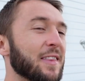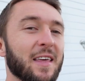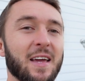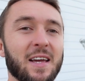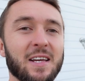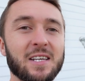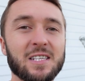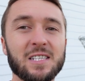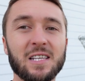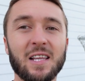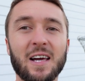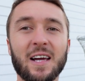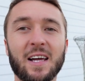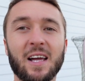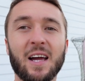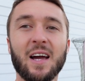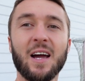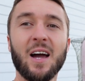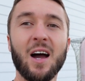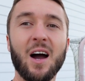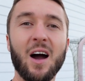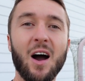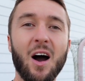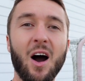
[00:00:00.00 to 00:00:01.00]
things like
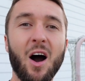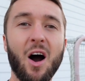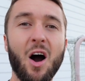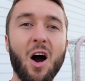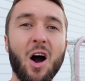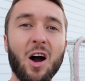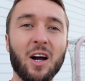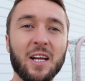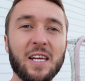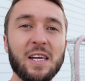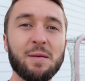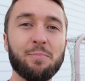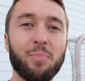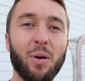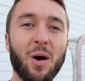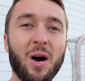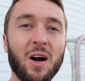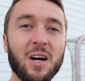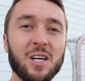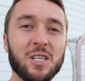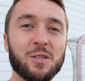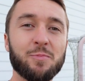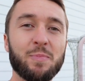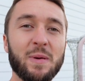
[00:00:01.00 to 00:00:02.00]
hockey
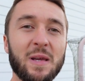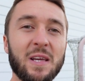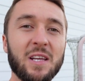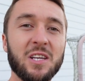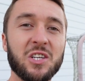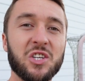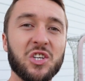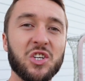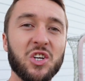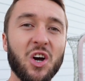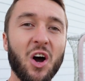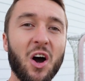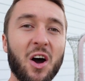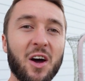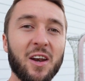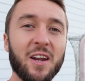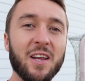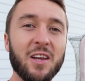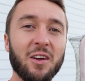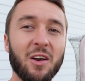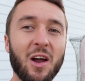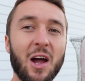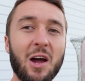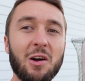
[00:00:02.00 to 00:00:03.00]
pucks being shot
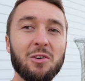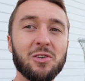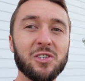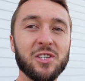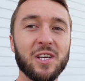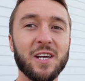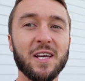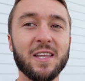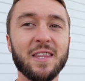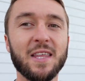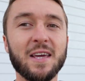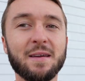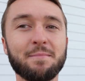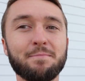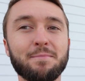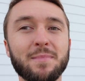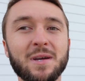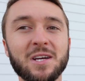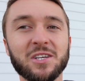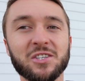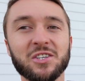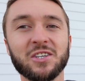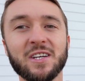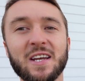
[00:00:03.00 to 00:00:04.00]
at your house and they
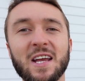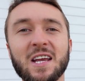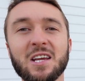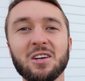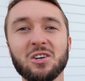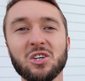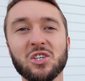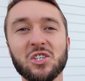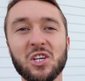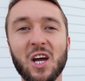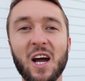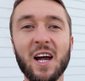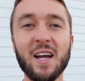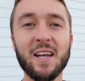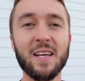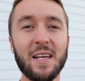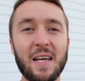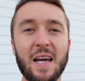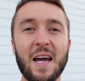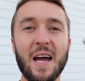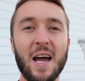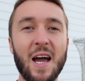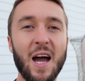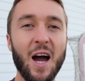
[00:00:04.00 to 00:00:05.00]
miss and hit your siding
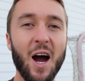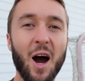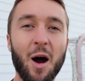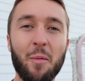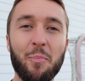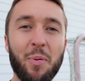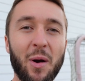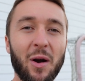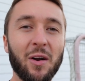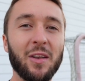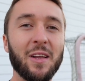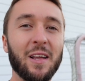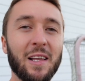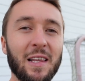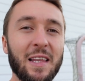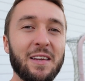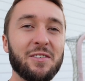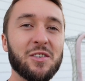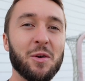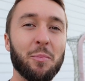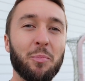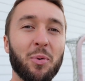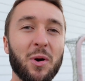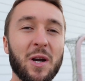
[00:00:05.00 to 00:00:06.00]
apparently
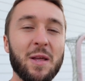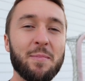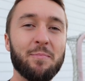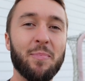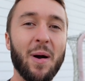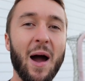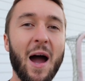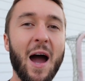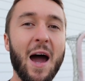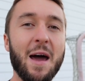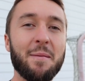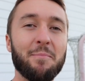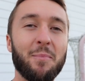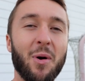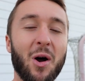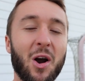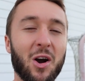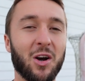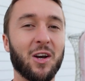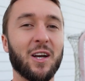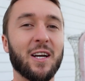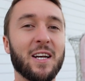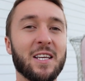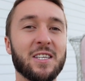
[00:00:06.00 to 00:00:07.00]
leaves a pretty bad
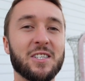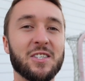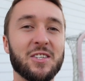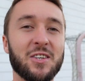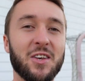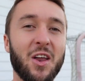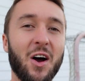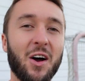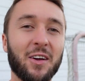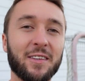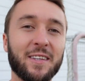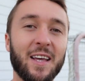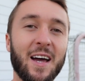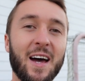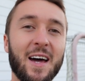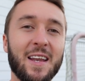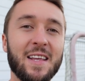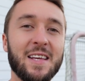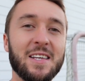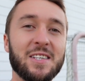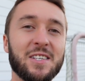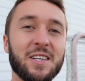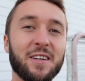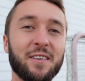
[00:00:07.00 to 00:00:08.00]
mark and it's not that
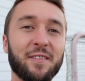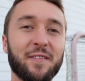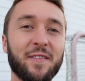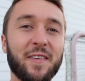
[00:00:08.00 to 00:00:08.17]
easy to